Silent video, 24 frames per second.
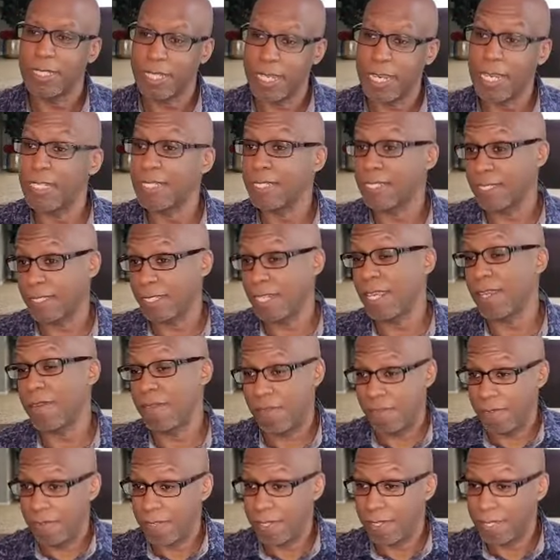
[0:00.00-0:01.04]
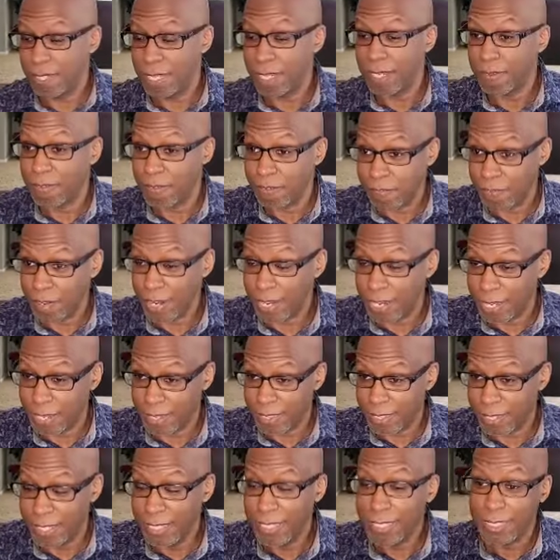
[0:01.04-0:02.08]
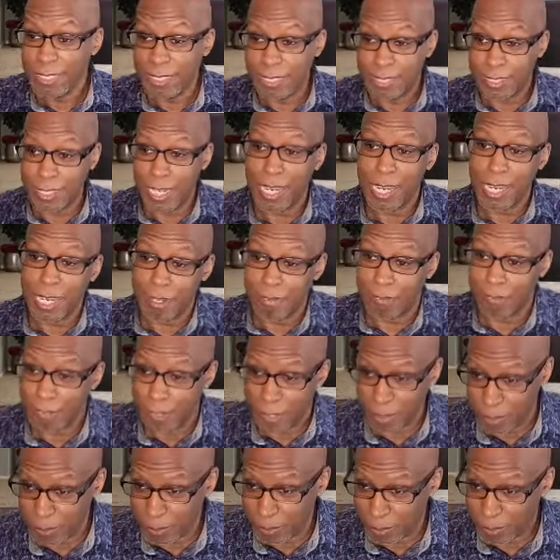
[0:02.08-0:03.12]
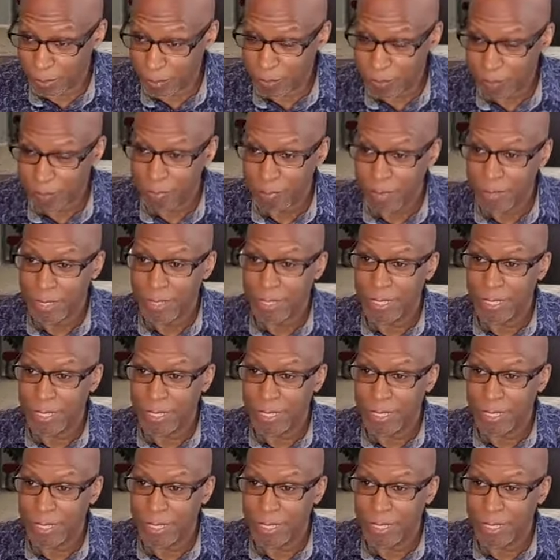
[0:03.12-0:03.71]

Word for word: Can mm-hmm. save can faith save you?" Mm-hmm.